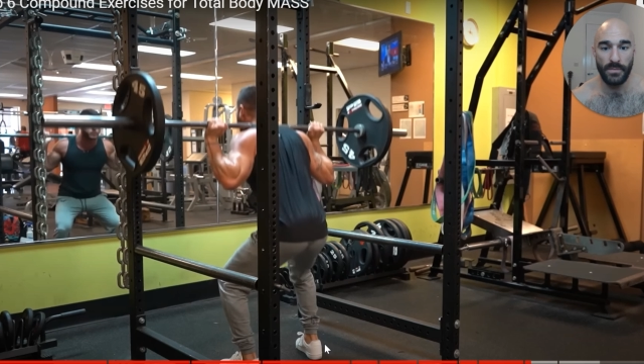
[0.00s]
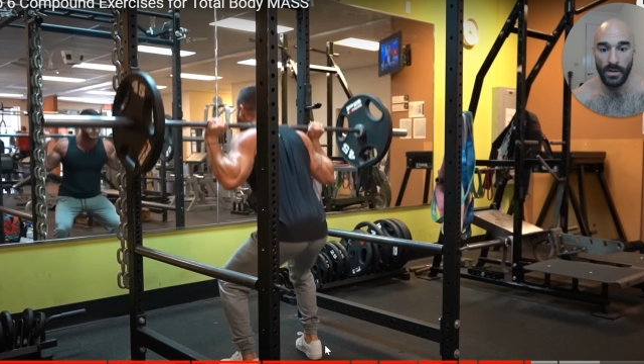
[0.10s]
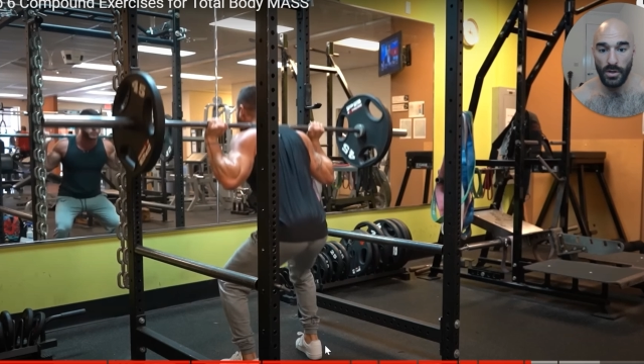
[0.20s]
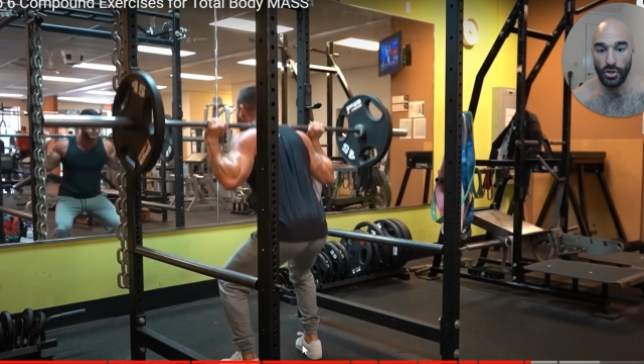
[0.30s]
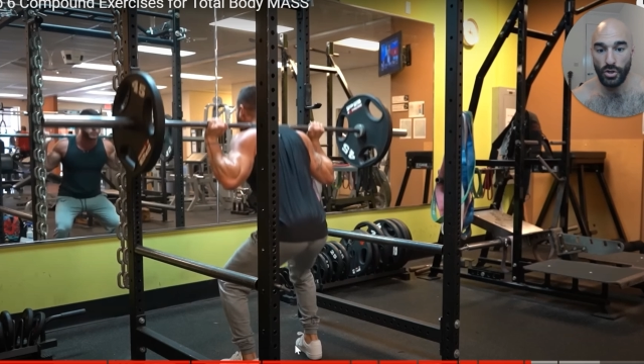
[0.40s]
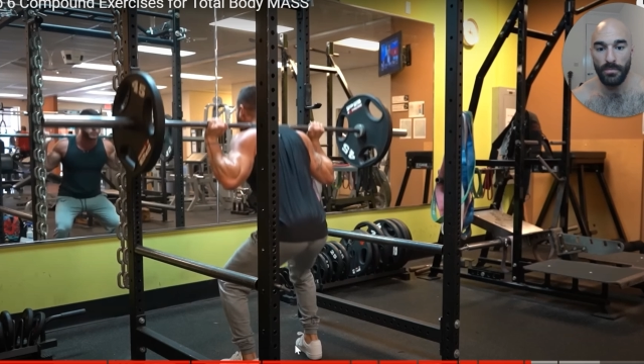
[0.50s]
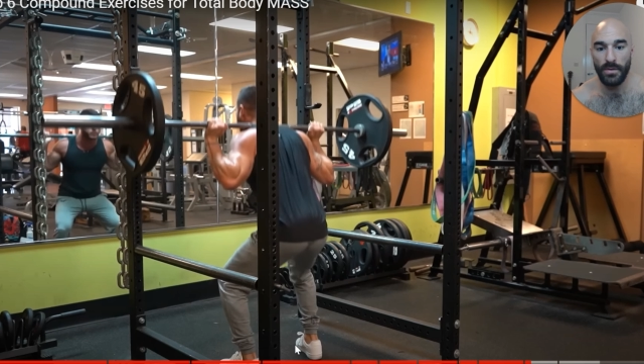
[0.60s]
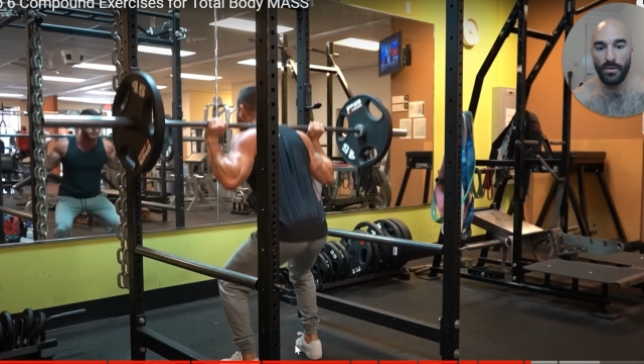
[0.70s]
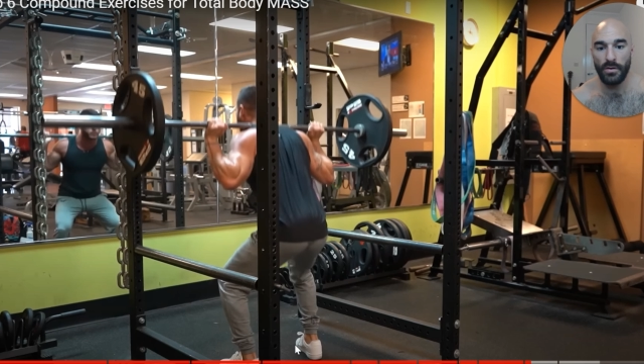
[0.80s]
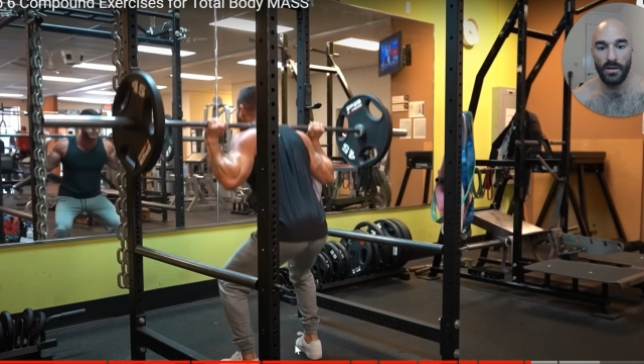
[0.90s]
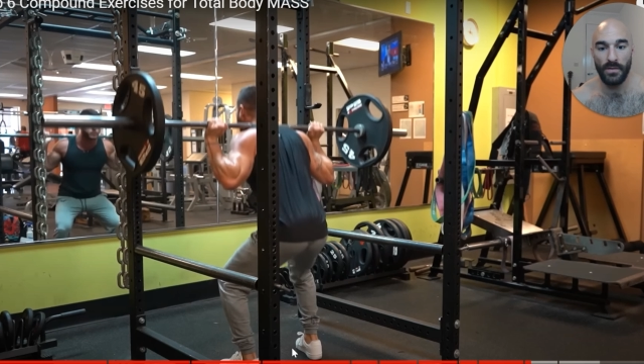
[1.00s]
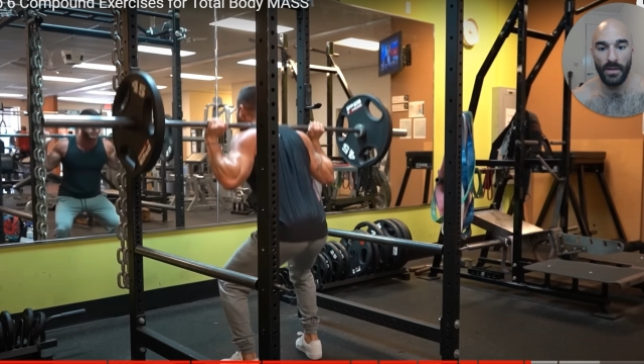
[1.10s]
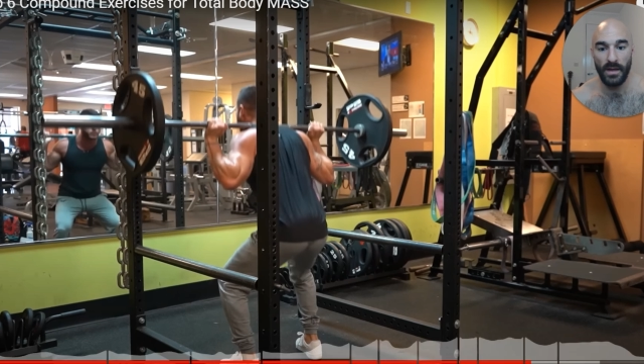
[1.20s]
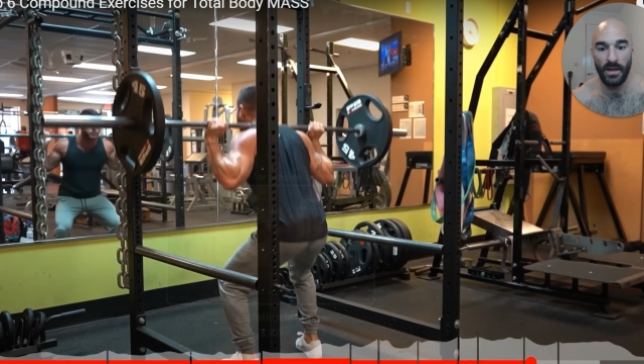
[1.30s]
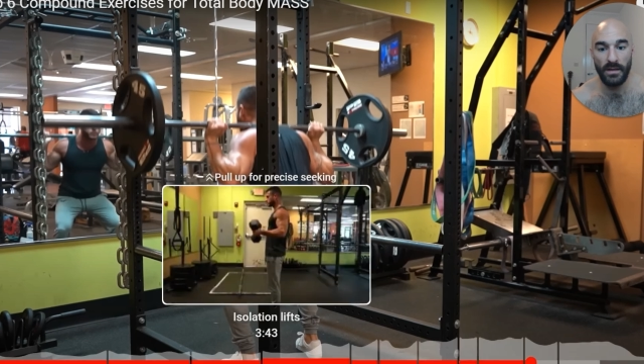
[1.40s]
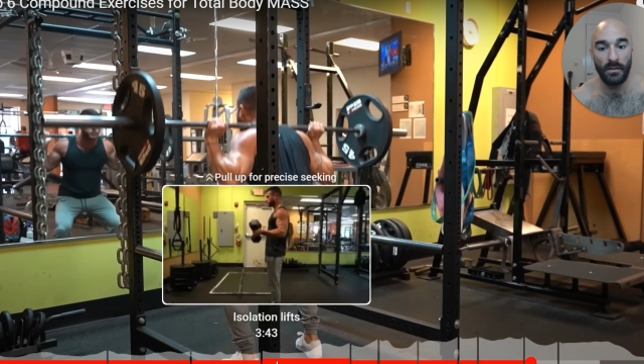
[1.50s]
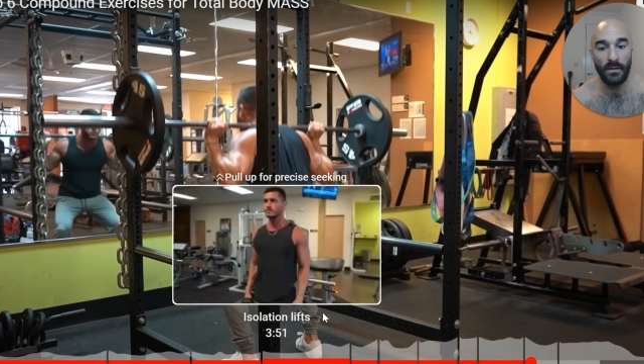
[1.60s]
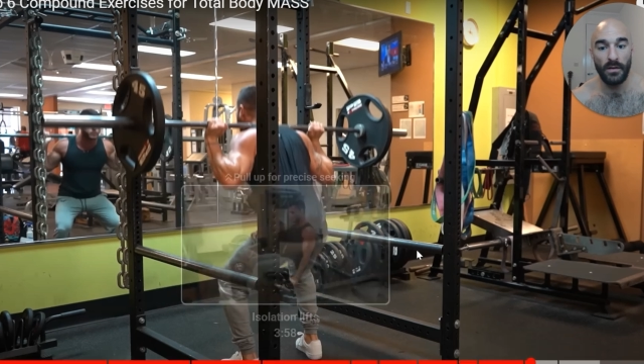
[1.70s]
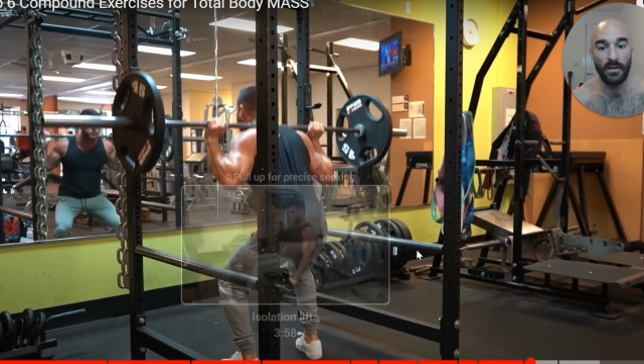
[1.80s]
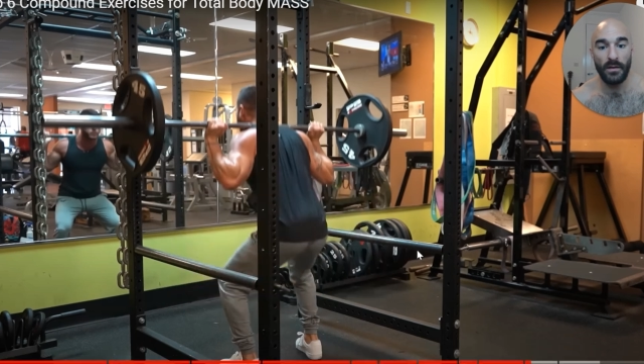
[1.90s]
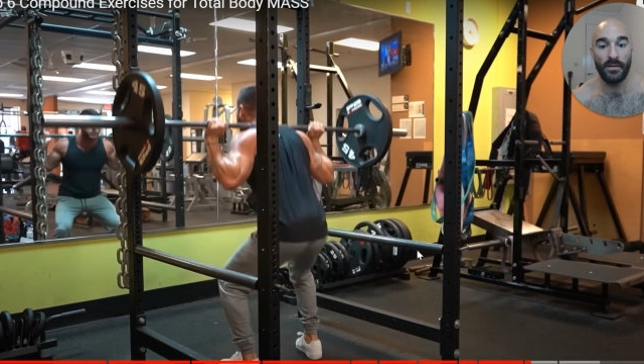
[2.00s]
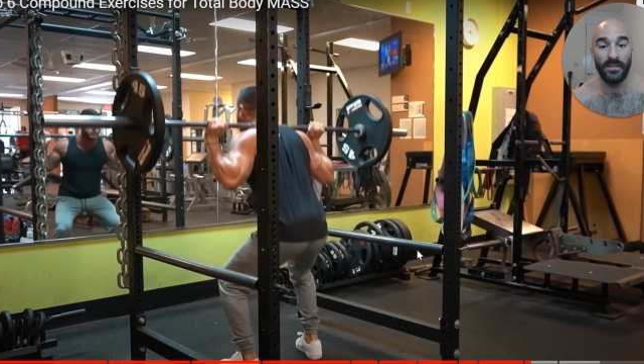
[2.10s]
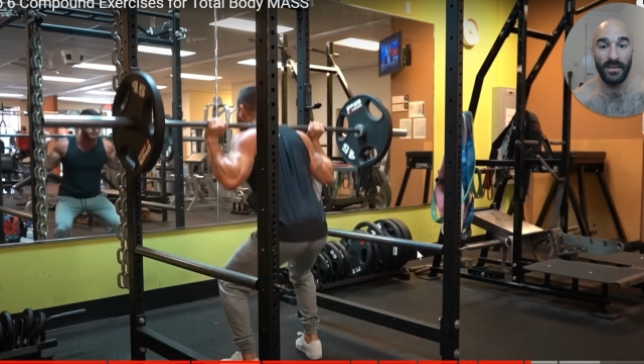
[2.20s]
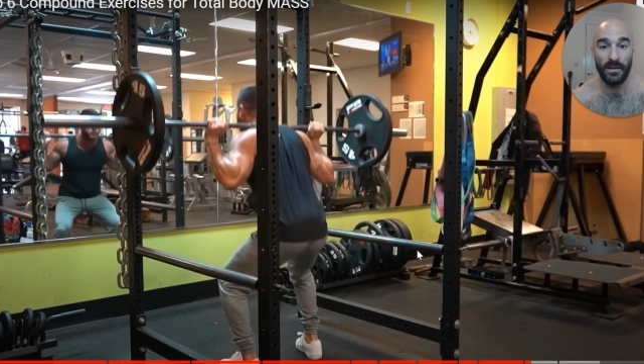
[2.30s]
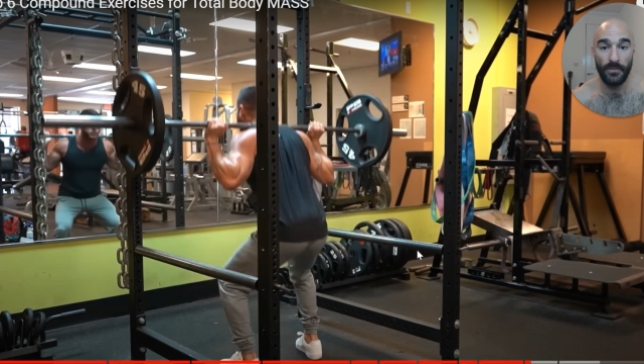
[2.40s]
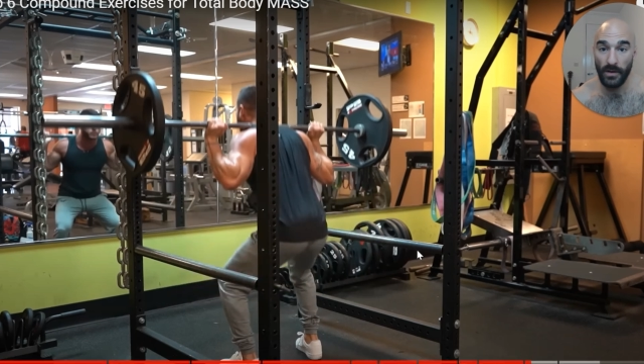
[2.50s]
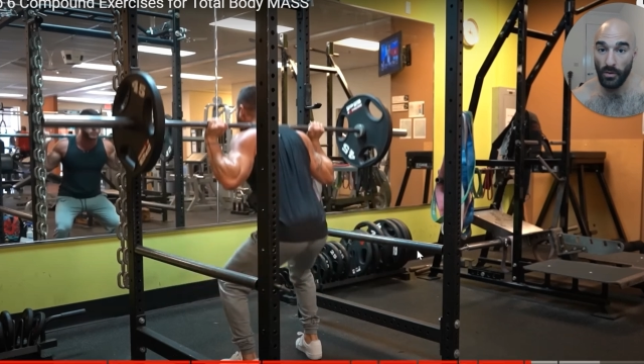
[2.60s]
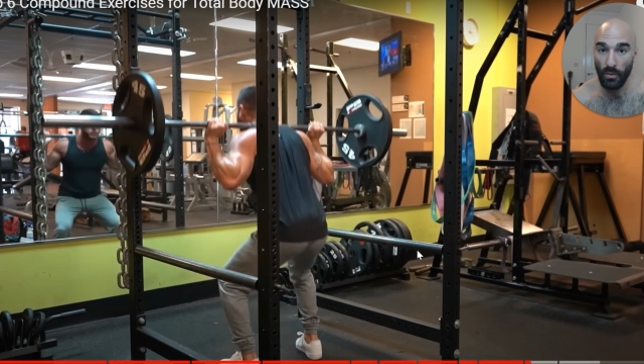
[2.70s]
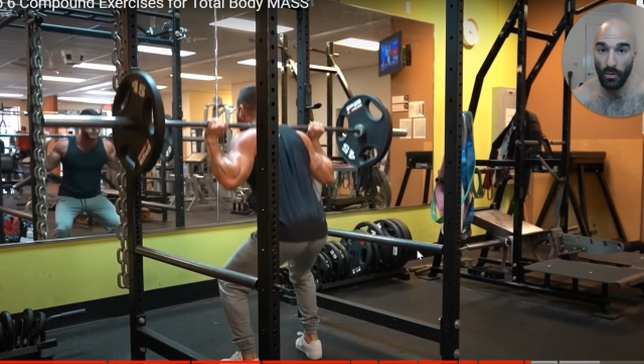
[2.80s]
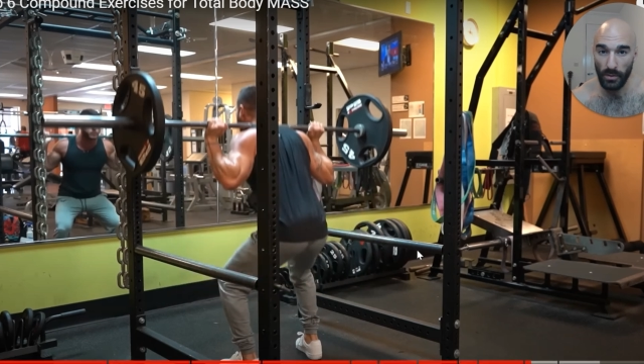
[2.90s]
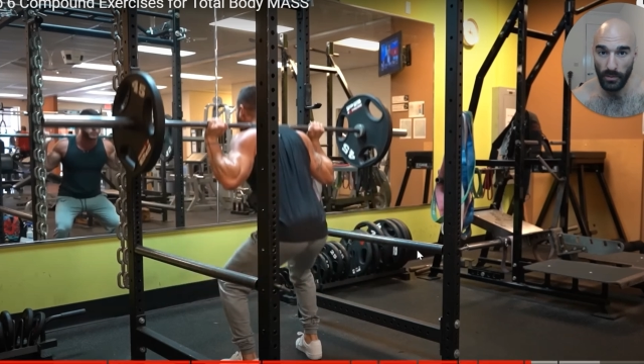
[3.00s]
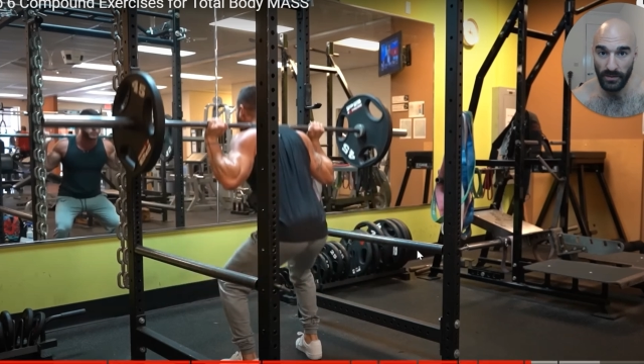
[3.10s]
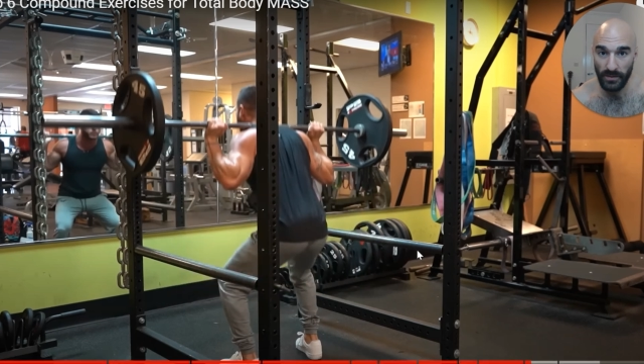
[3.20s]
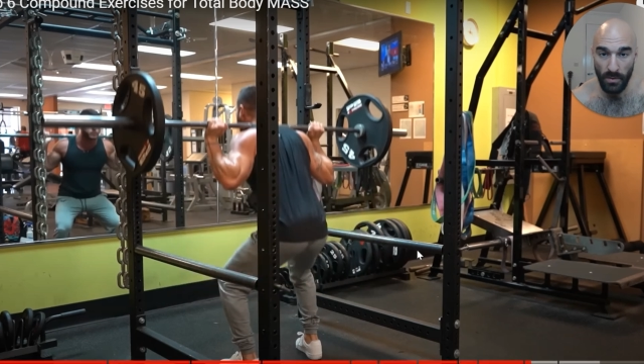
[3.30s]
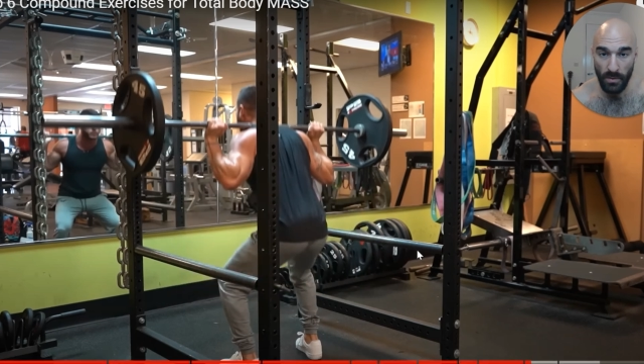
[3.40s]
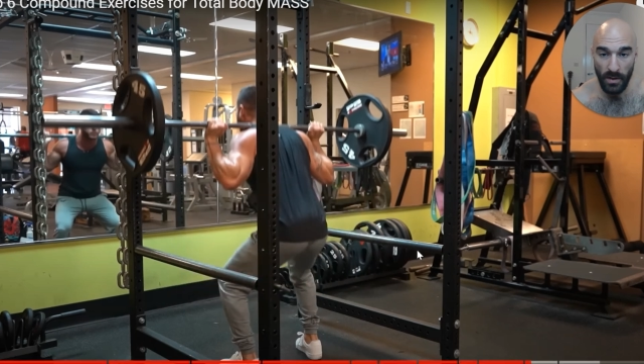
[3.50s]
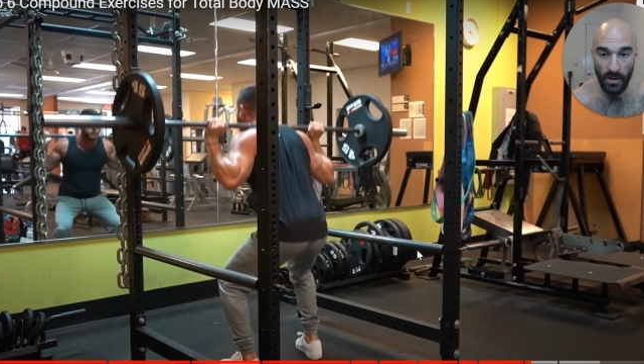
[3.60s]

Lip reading: something underneath the heel to see if they could go all the way down.